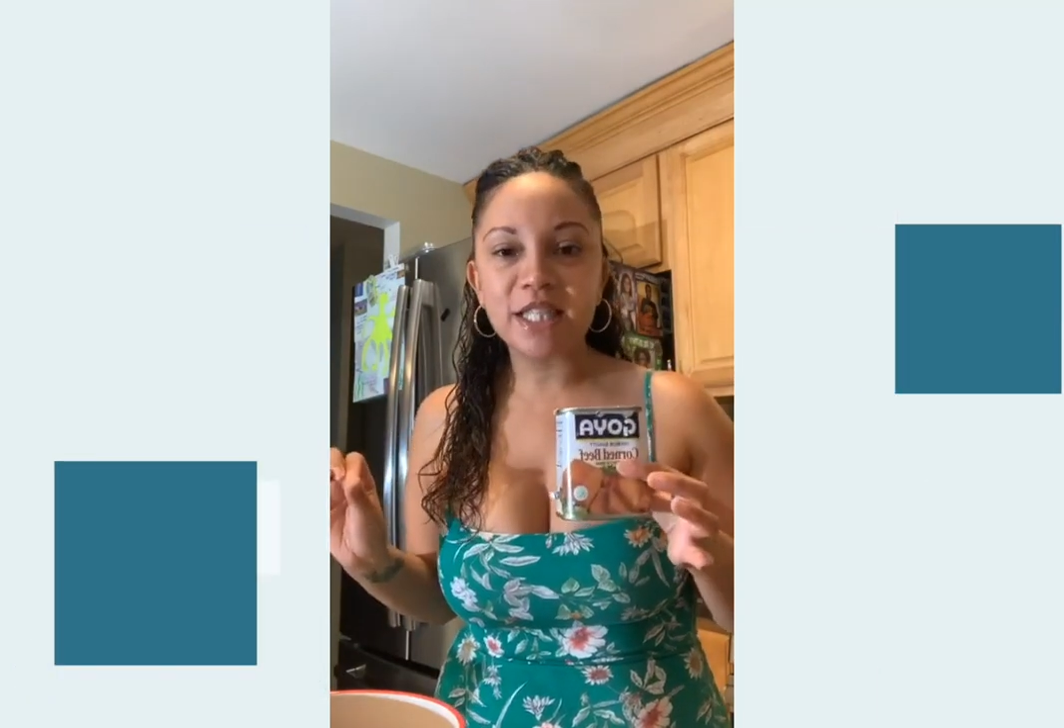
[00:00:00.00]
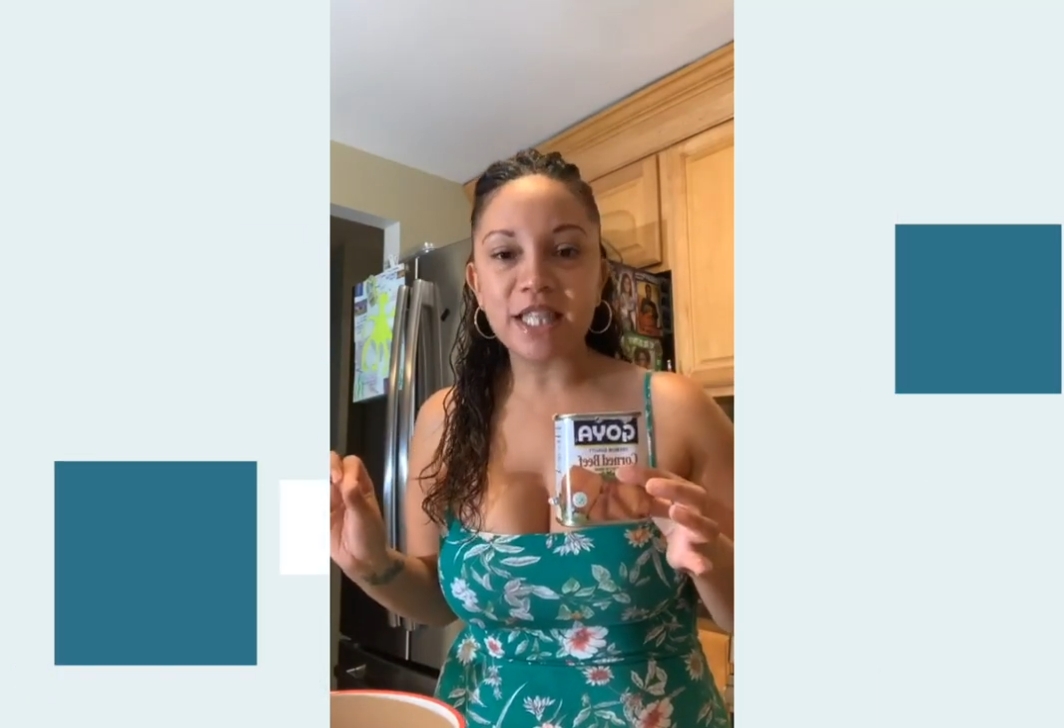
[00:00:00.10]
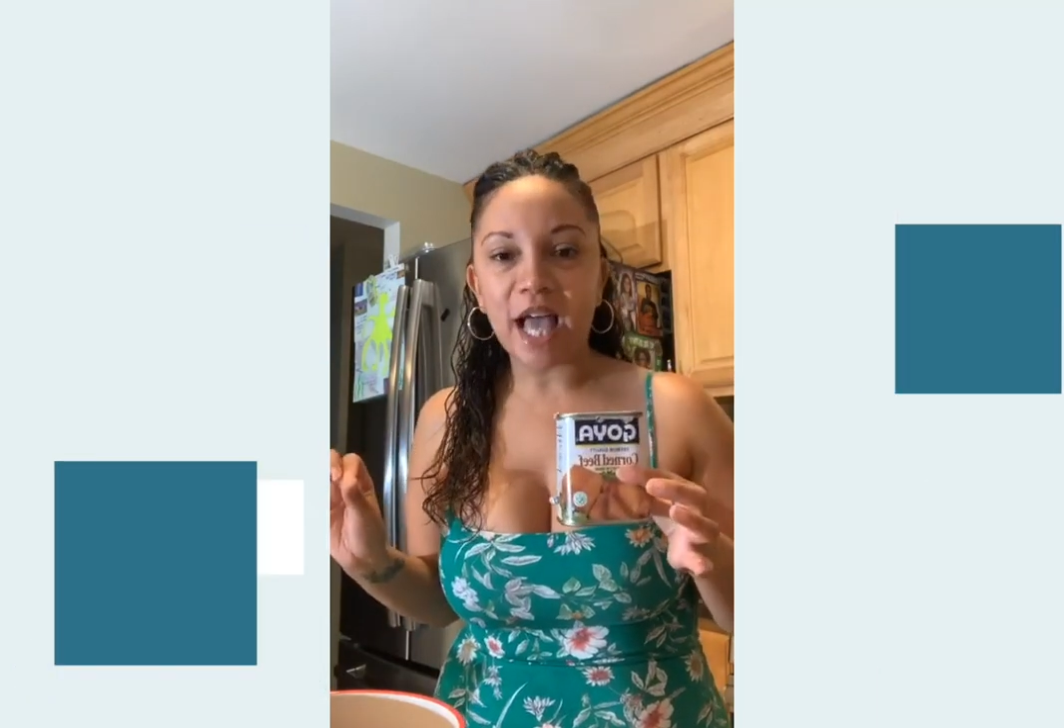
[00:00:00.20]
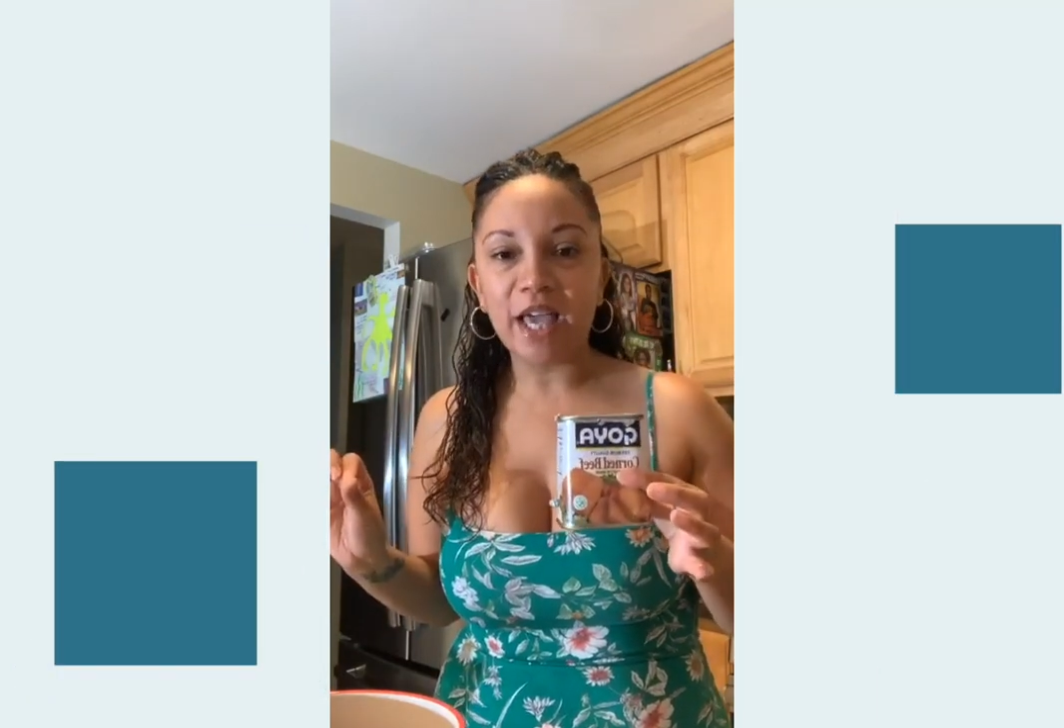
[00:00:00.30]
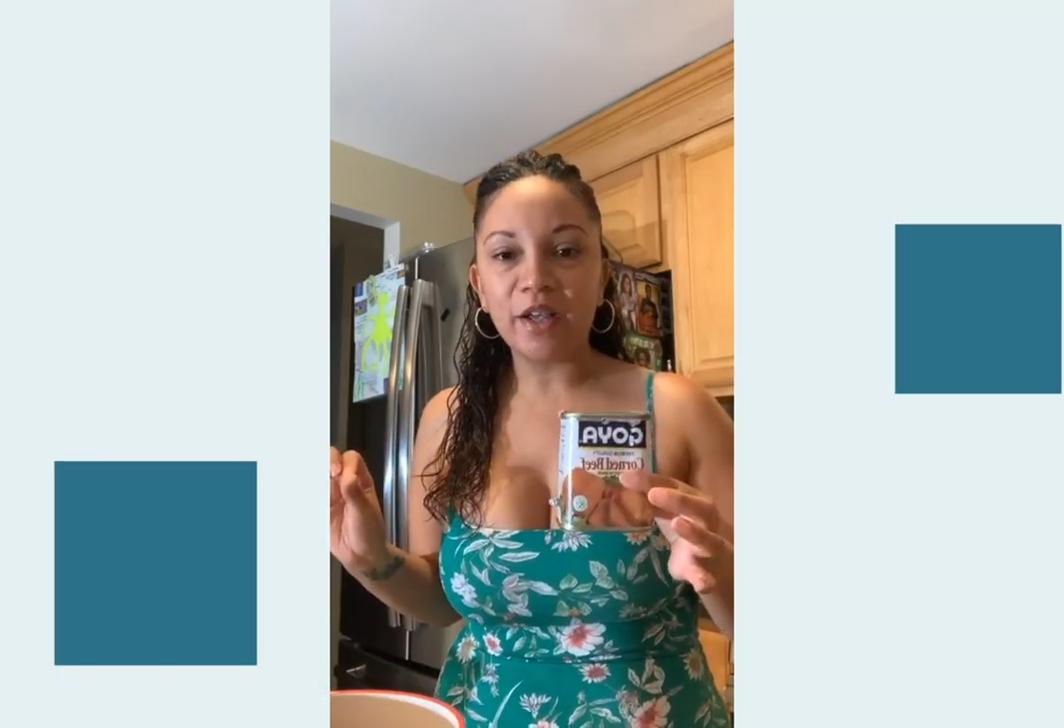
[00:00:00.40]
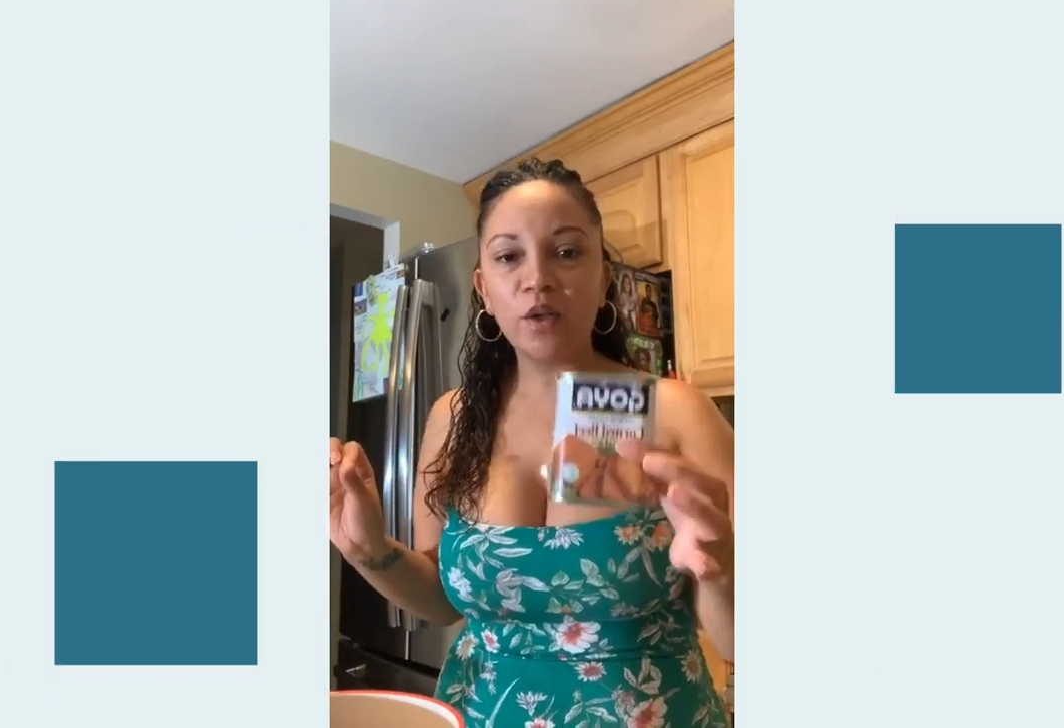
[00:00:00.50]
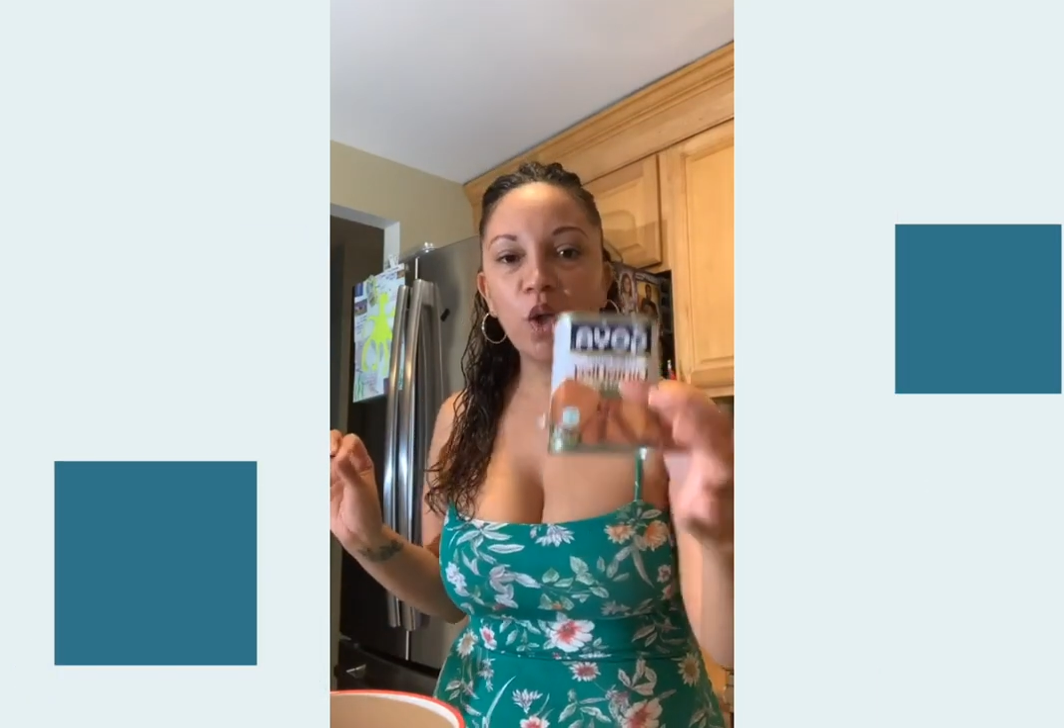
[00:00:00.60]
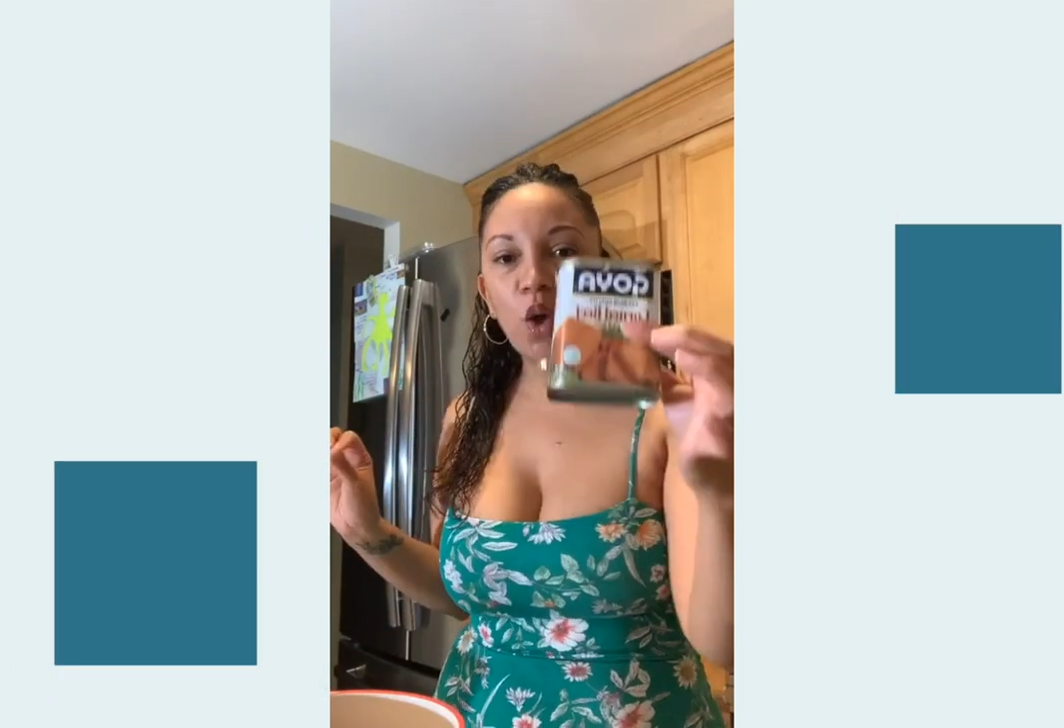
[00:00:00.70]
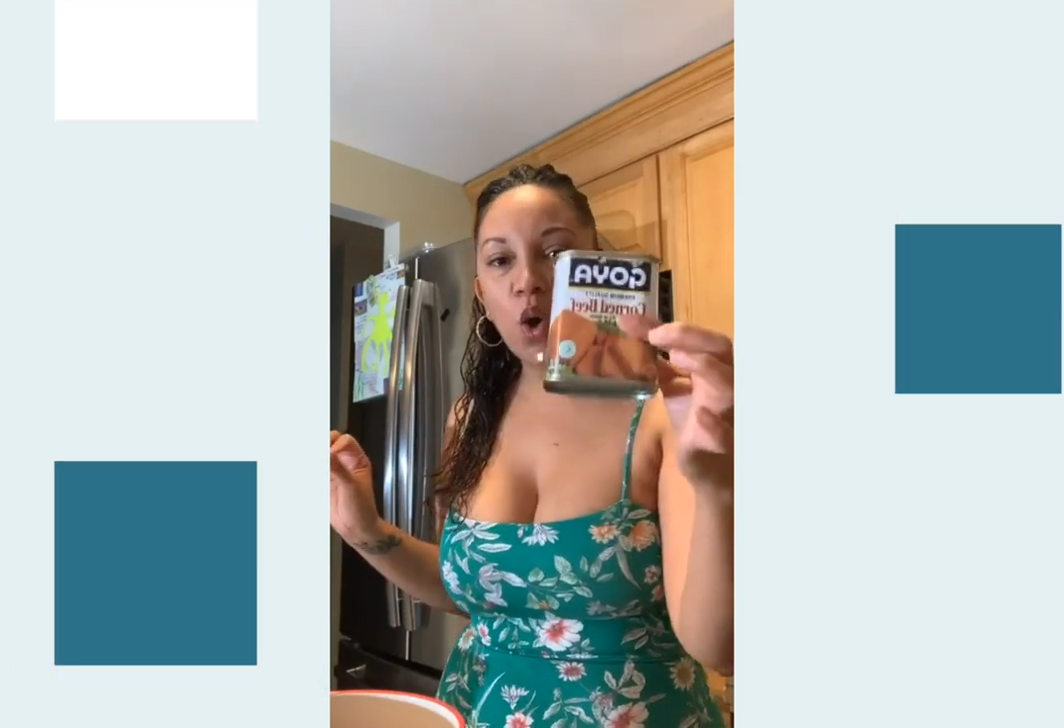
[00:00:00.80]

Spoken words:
style,